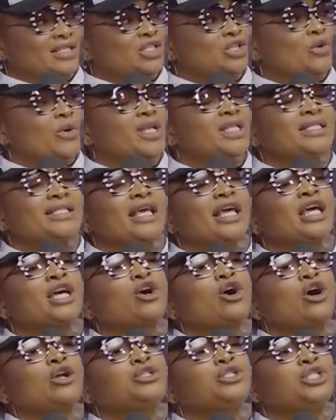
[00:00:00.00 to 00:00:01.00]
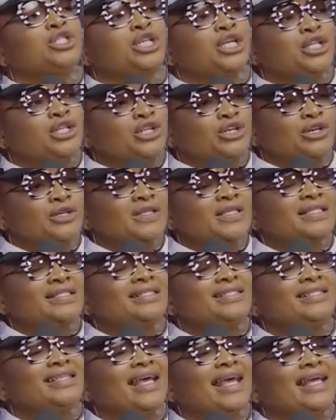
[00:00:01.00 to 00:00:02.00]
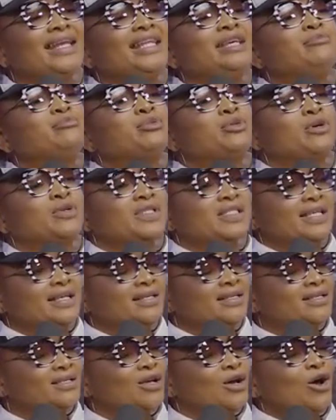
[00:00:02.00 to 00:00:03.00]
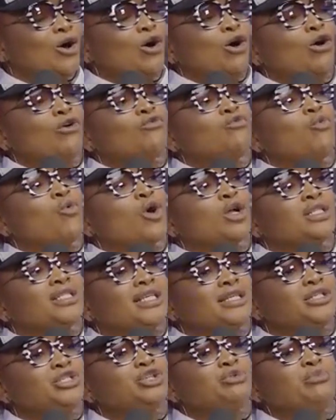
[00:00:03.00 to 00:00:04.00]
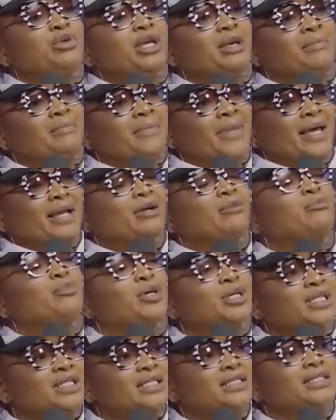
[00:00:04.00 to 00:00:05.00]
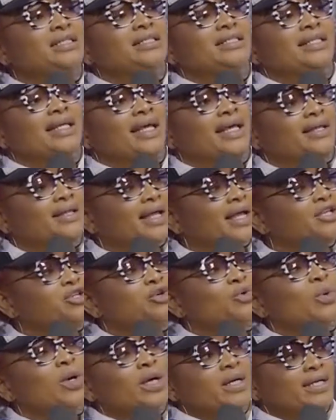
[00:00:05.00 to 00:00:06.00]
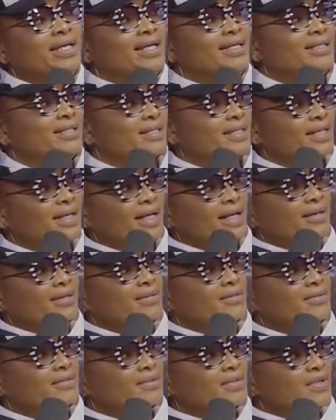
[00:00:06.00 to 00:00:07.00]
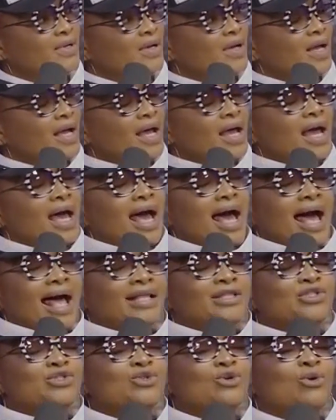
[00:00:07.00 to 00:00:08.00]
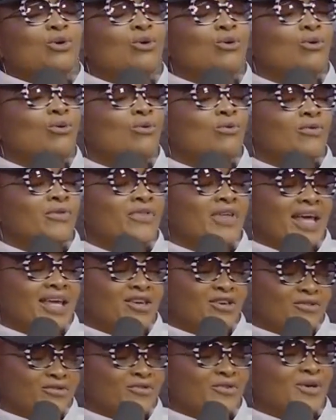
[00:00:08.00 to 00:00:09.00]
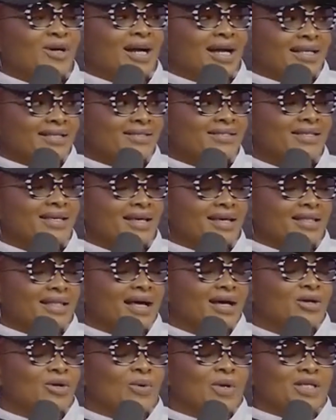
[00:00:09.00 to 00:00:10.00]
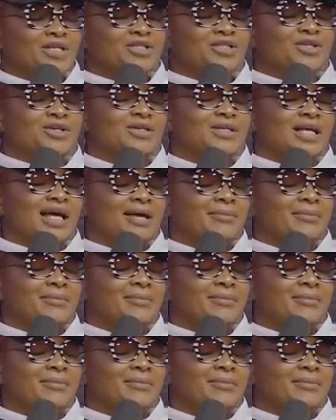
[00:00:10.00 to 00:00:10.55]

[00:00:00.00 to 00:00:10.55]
So it's a continuous daily process of wanting to be a better person today than you were yesterday. And so thank you for asking that question.